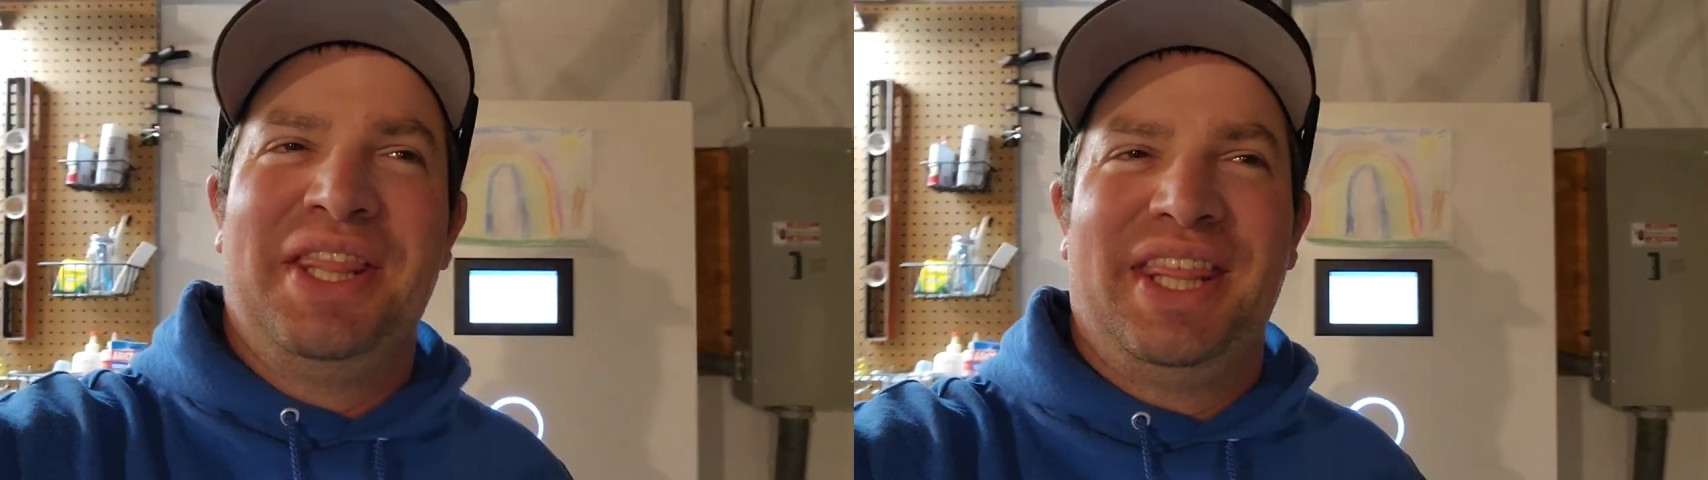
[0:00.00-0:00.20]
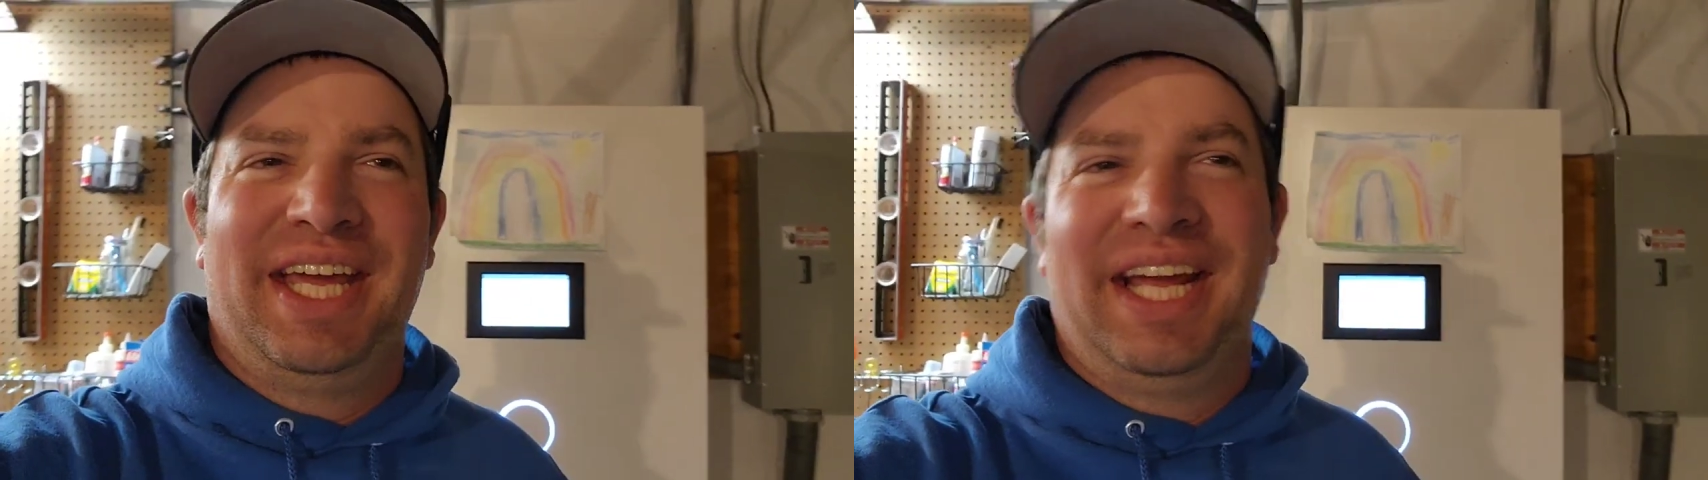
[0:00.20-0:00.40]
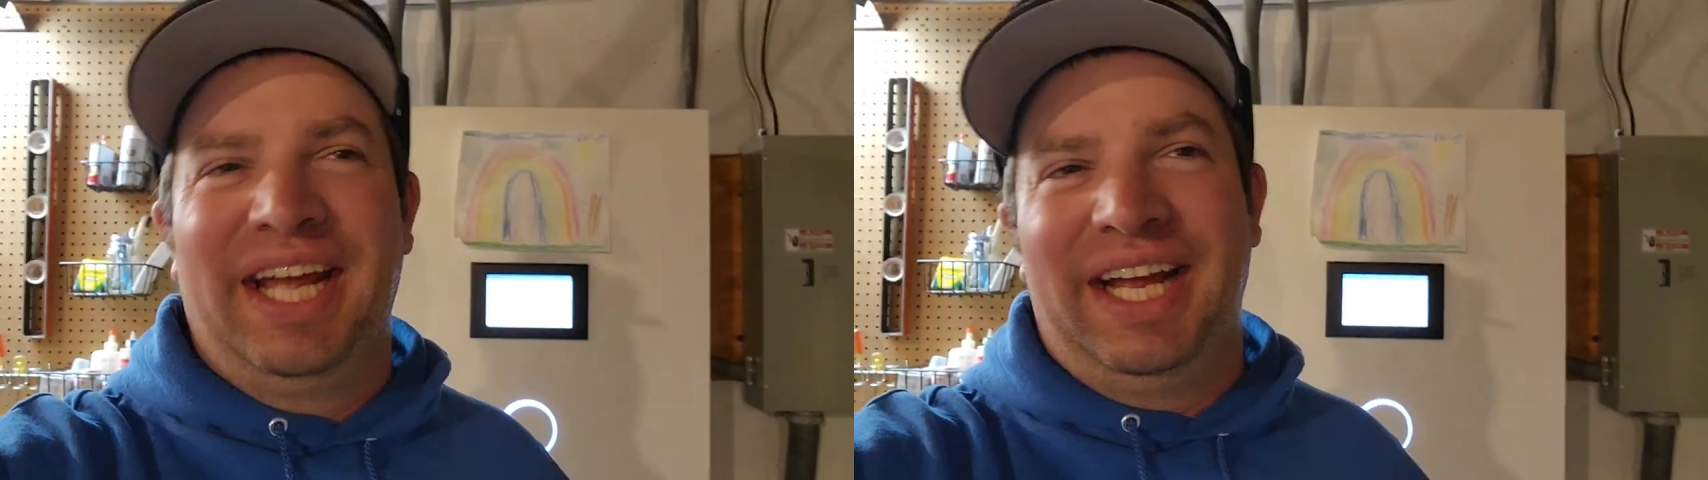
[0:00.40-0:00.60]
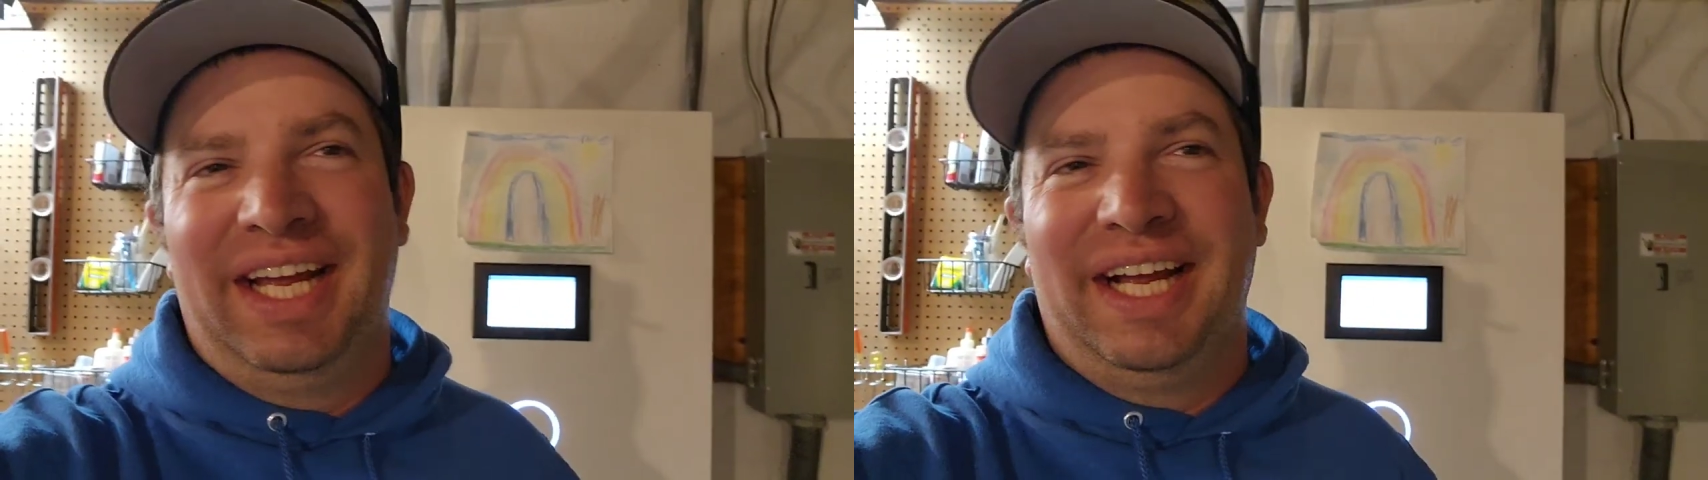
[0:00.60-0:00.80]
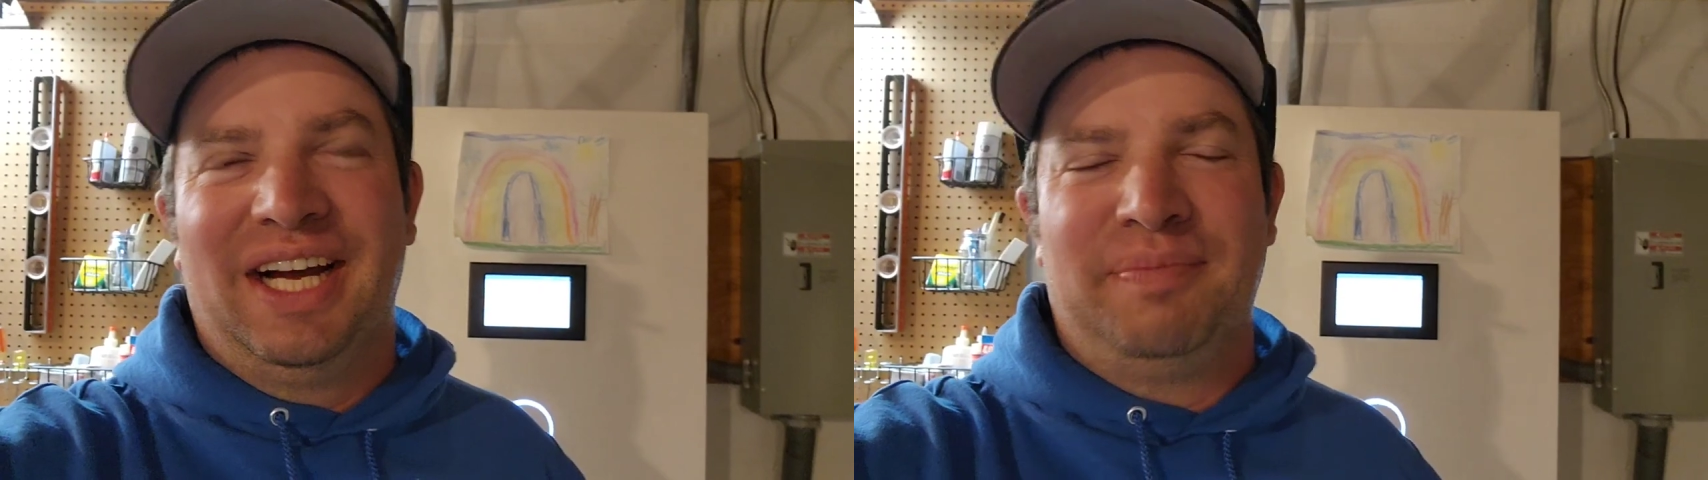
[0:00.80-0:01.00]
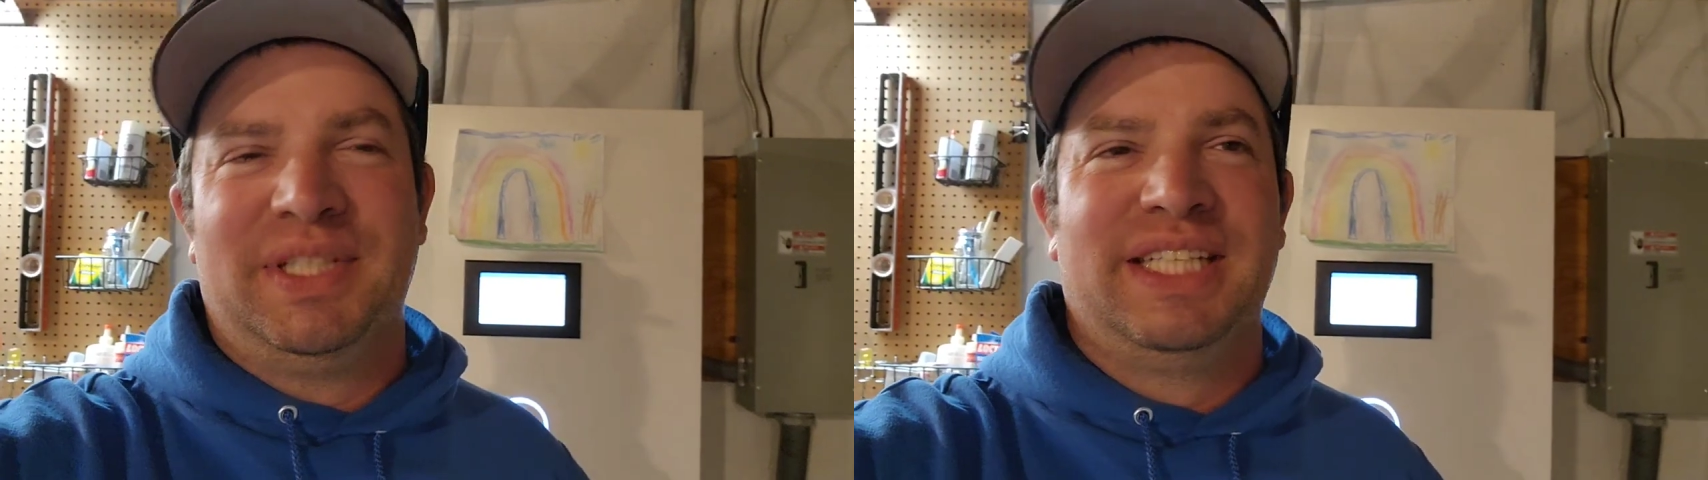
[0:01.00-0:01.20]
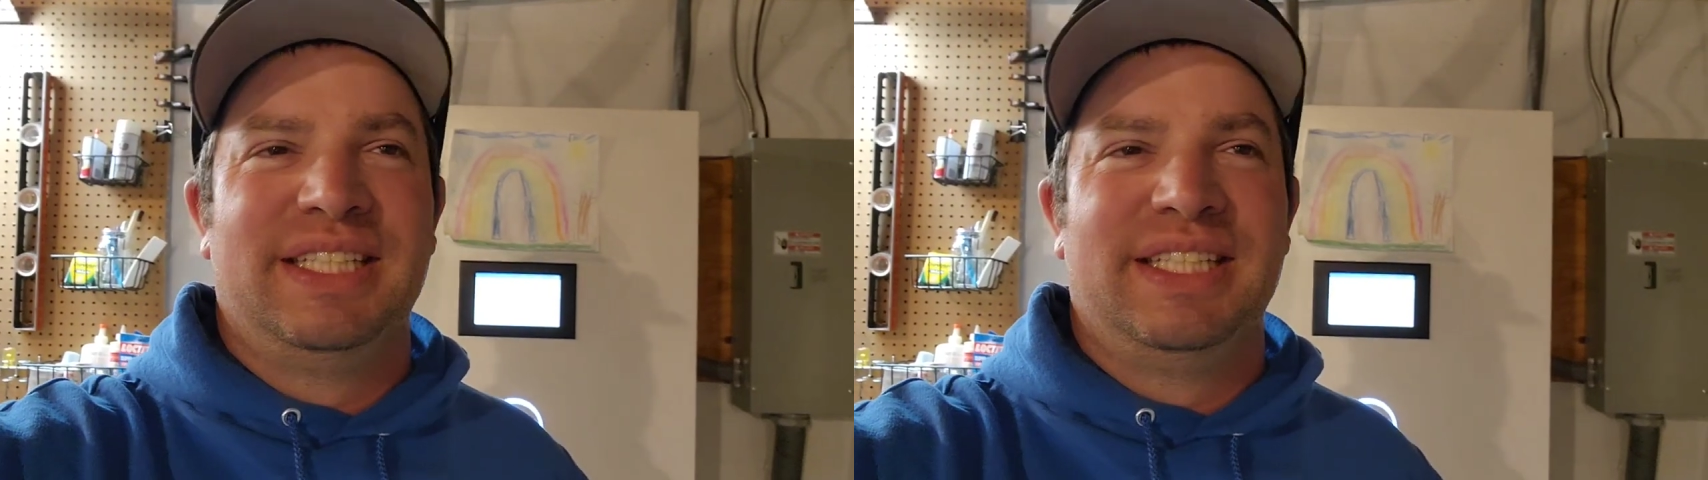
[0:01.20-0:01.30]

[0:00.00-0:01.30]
they update